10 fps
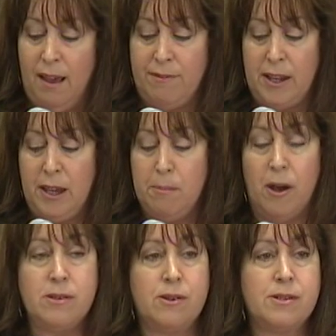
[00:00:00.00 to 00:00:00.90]
Fahim
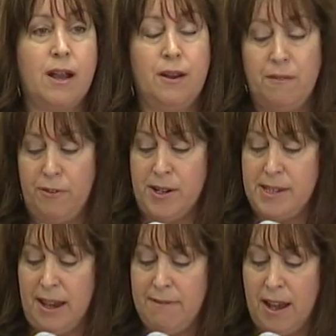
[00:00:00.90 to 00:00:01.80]
also scouted for a
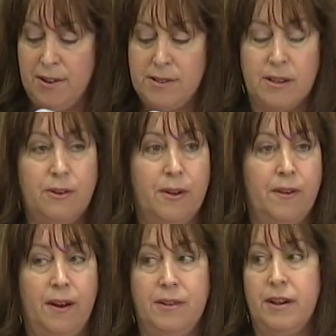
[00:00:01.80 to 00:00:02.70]
safe house in
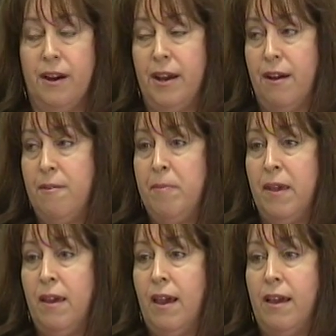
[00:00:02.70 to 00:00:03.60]
northern Ontario,
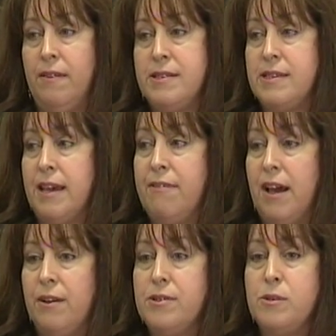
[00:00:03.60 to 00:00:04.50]
and this safe
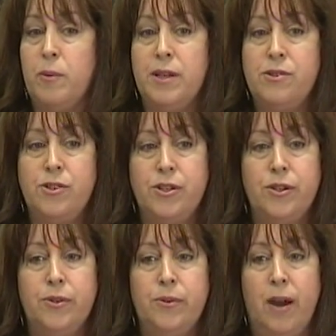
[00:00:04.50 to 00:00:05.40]
house was
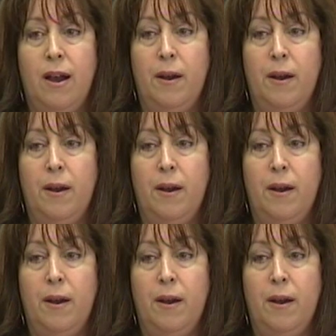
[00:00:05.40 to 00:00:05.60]
to